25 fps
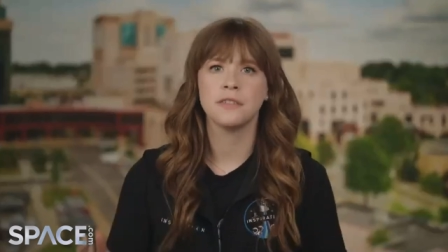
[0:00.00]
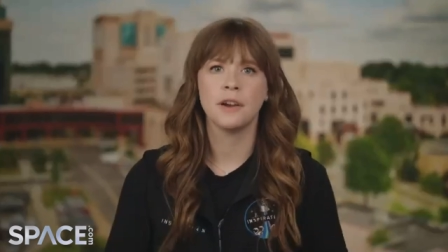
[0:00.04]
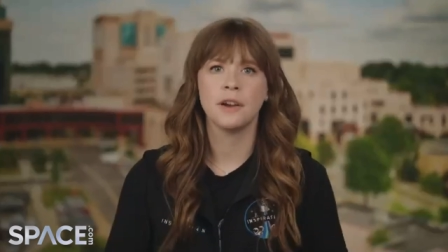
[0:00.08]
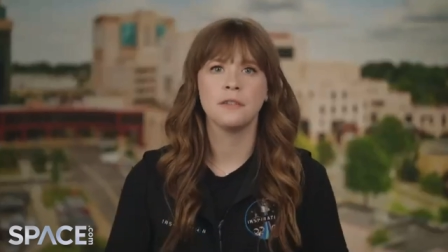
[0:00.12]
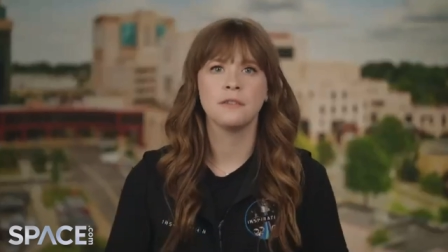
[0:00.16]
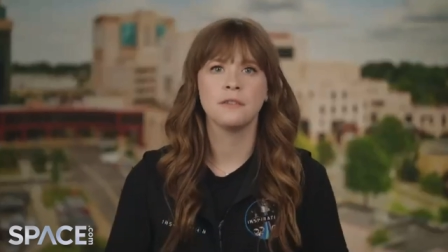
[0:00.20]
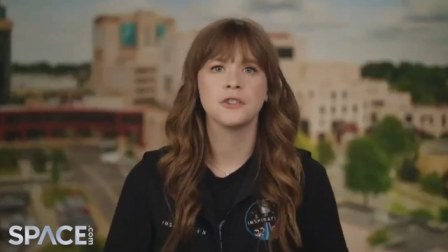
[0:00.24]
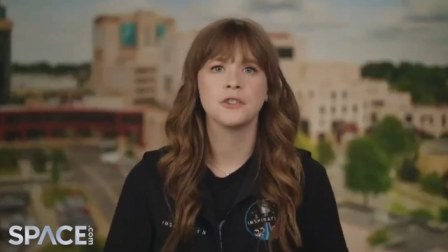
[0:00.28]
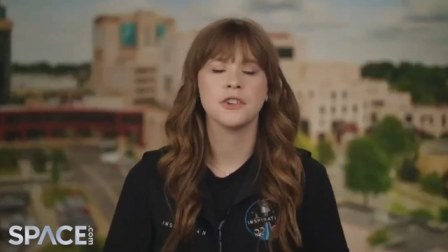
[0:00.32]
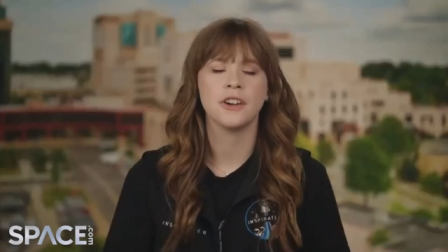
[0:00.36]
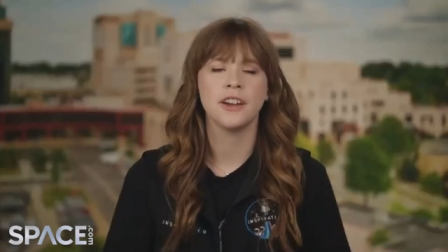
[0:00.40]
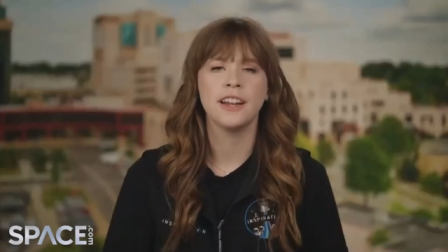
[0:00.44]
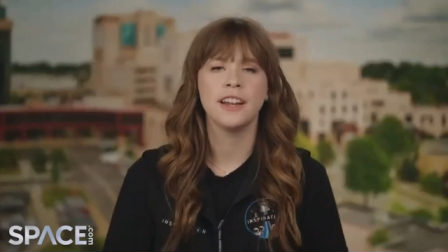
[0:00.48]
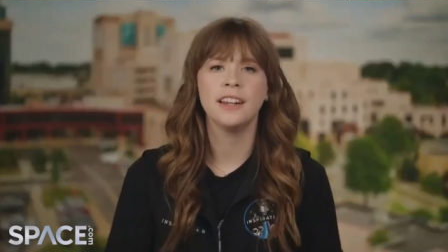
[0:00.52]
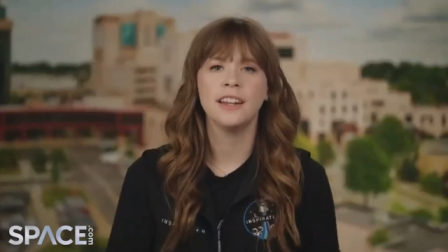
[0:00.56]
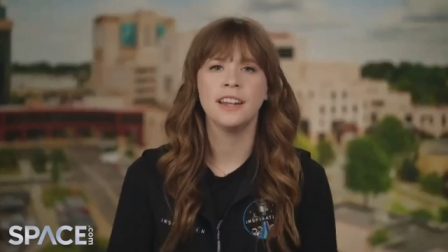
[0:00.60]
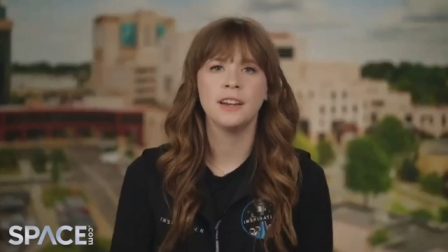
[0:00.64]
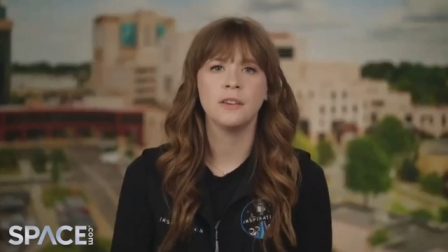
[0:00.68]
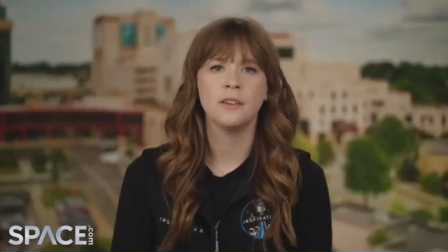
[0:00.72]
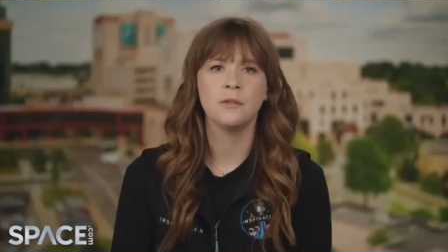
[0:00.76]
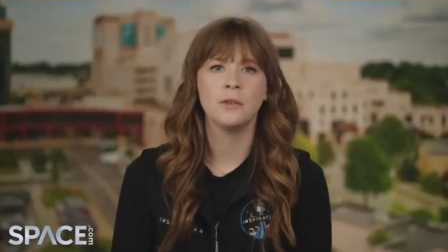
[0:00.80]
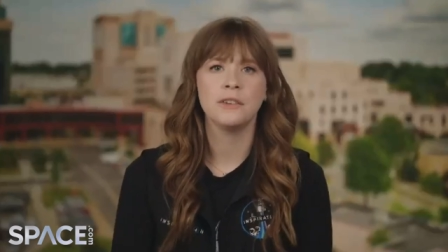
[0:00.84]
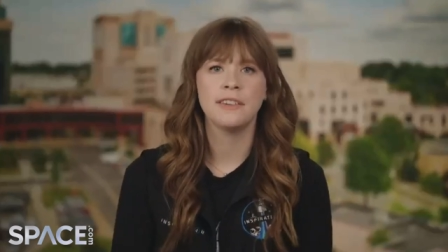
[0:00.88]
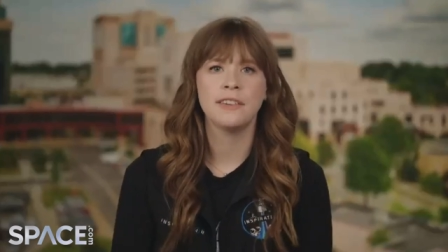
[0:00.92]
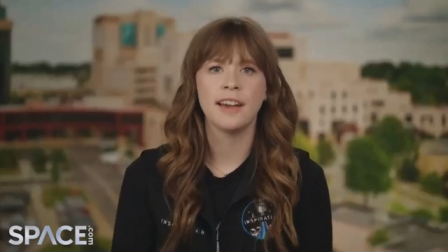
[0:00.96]
of
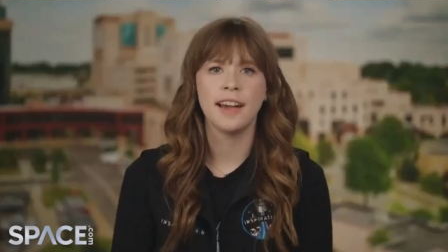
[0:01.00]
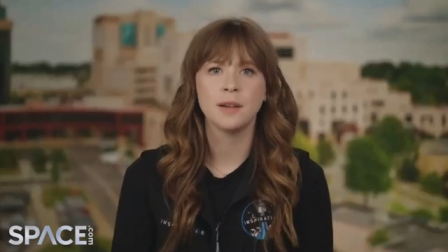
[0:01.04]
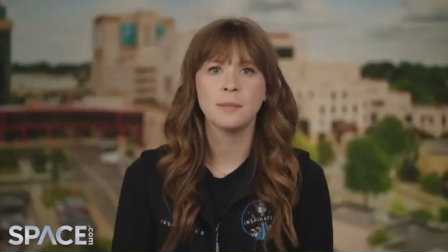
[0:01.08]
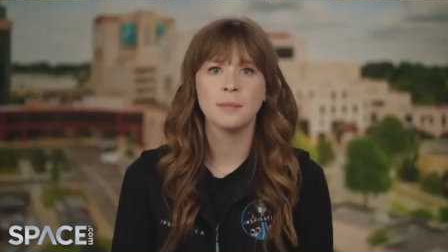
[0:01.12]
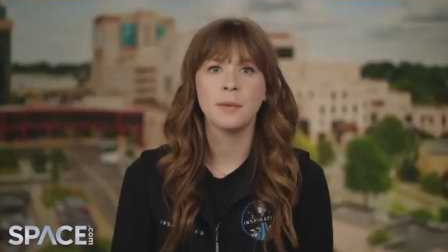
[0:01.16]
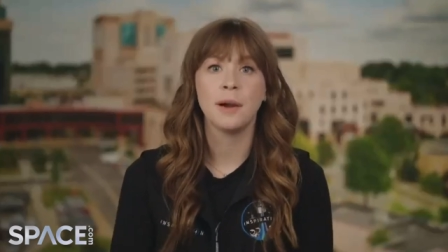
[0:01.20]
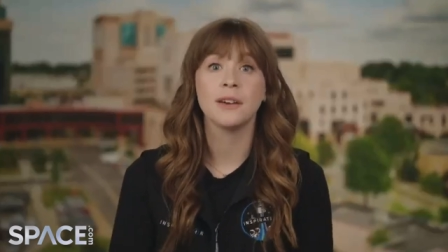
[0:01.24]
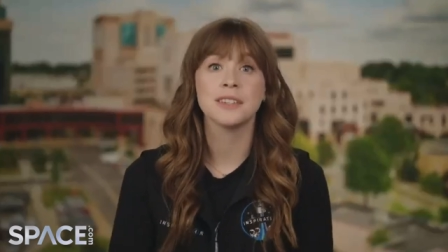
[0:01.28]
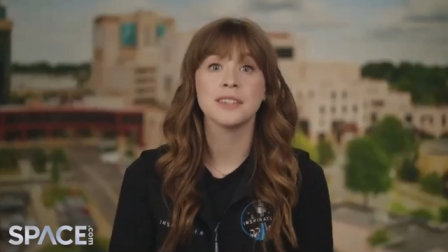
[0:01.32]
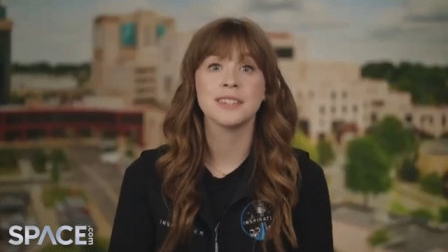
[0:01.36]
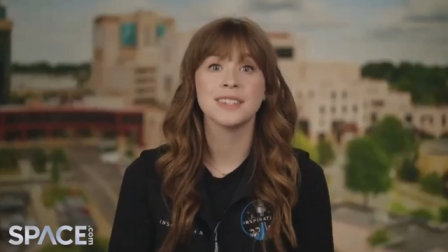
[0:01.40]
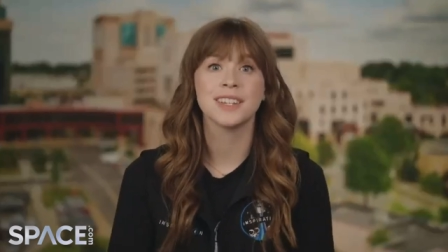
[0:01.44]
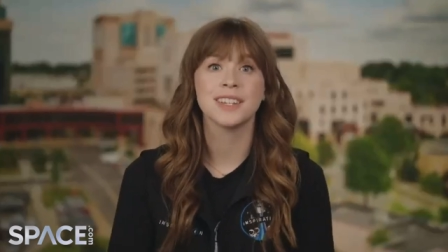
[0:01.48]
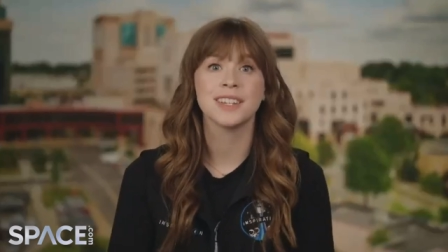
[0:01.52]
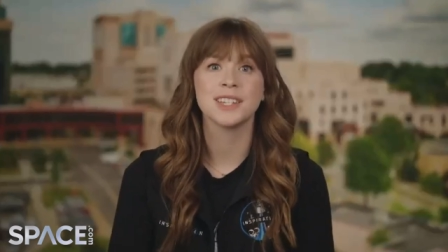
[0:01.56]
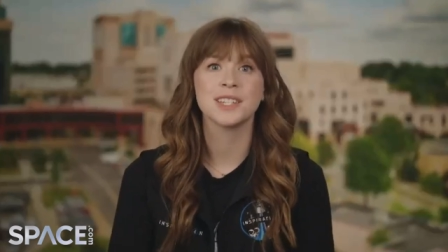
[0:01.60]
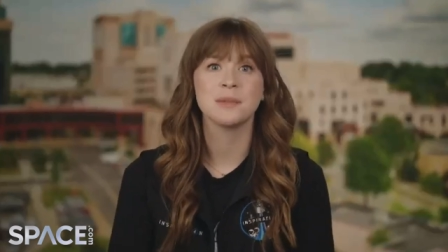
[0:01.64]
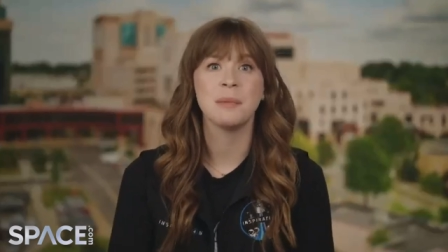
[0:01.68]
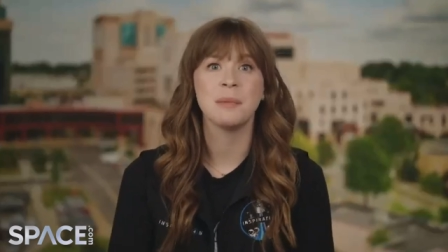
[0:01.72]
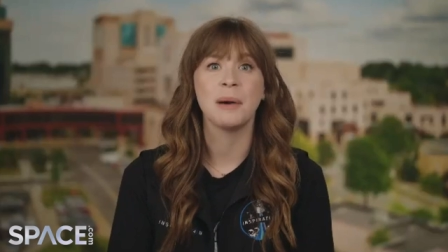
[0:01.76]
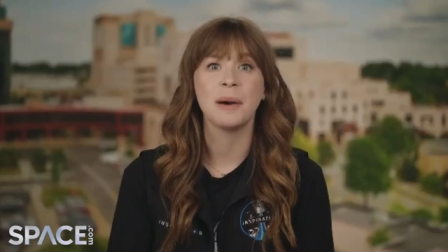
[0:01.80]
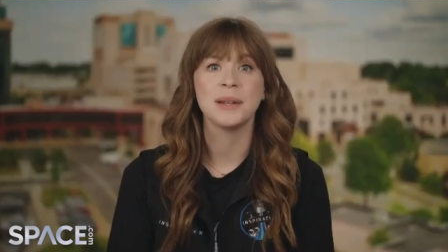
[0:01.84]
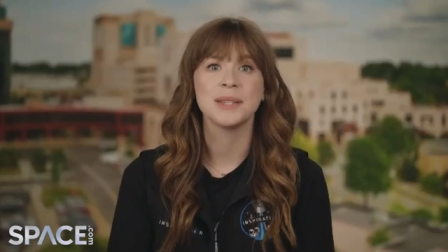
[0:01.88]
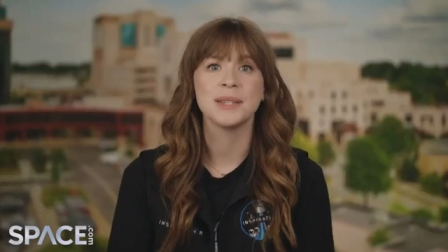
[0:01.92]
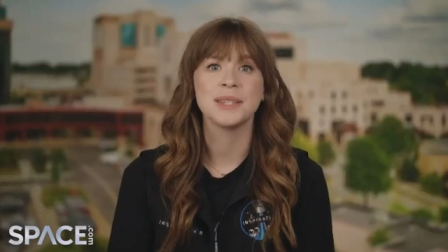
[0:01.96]
training. We've had about six
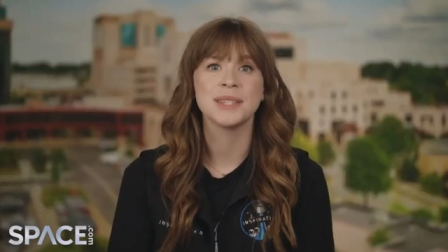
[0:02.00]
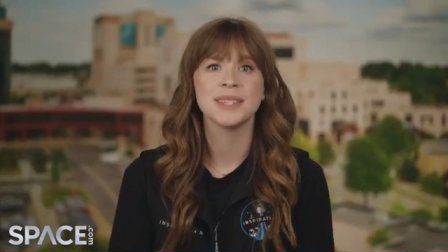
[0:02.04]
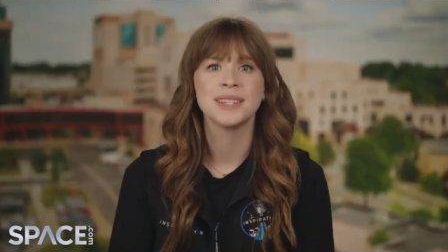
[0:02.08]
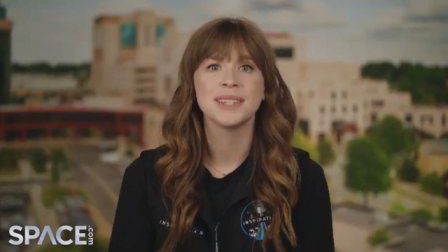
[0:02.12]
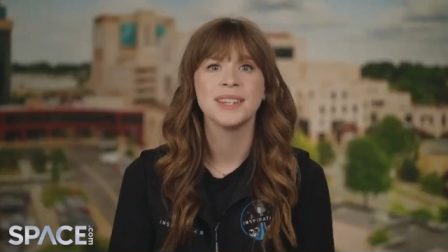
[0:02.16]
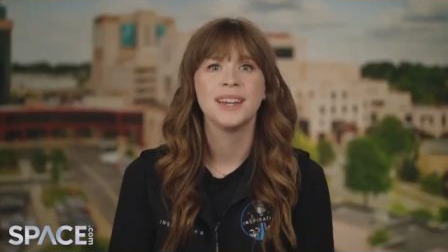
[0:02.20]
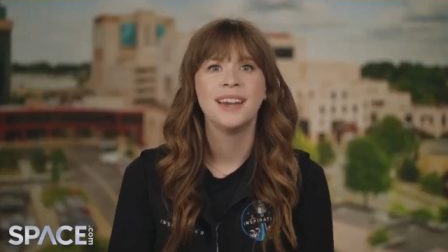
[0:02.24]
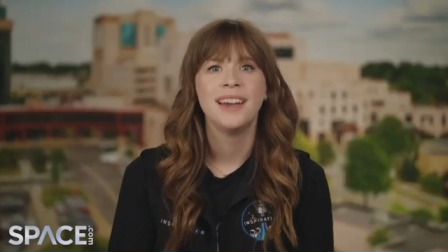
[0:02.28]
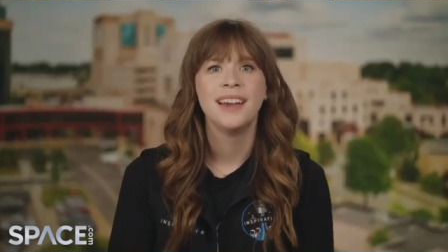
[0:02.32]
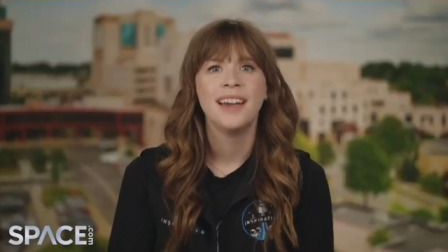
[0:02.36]
months.